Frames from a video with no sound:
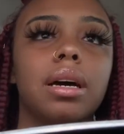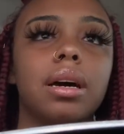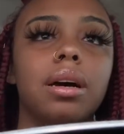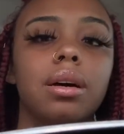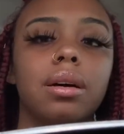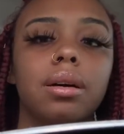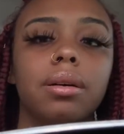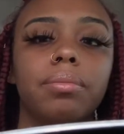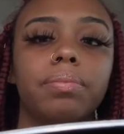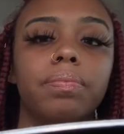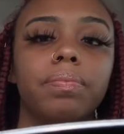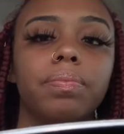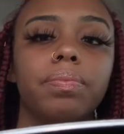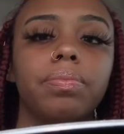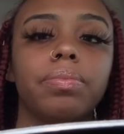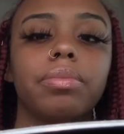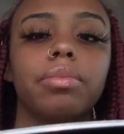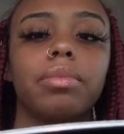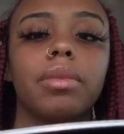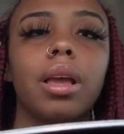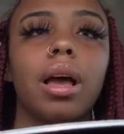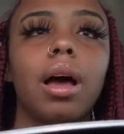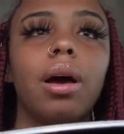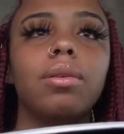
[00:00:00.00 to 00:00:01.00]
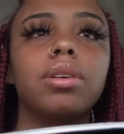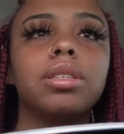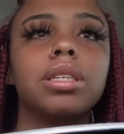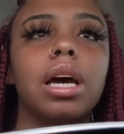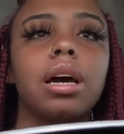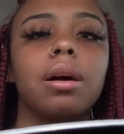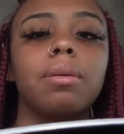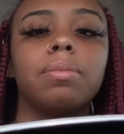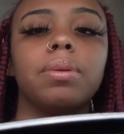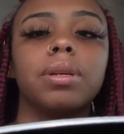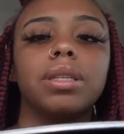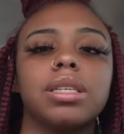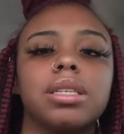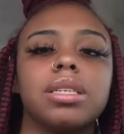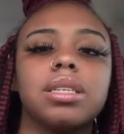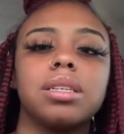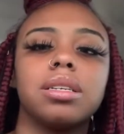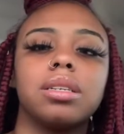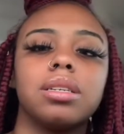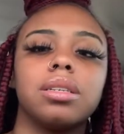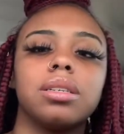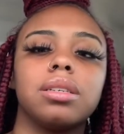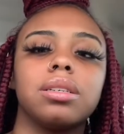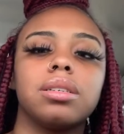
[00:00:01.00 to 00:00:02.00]
um i wish i could put this
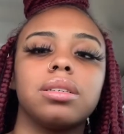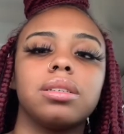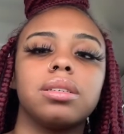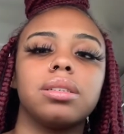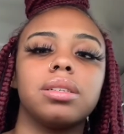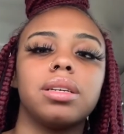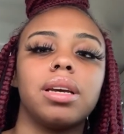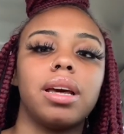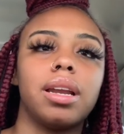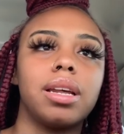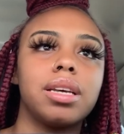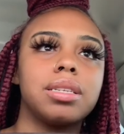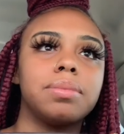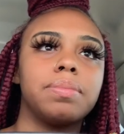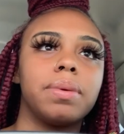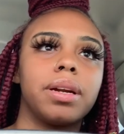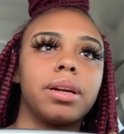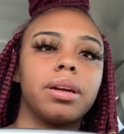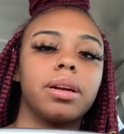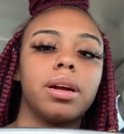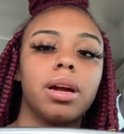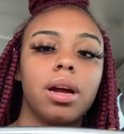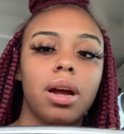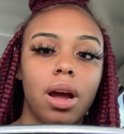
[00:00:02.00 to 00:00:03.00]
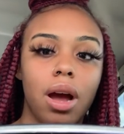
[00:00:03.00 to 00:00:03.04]
in there yeah that's better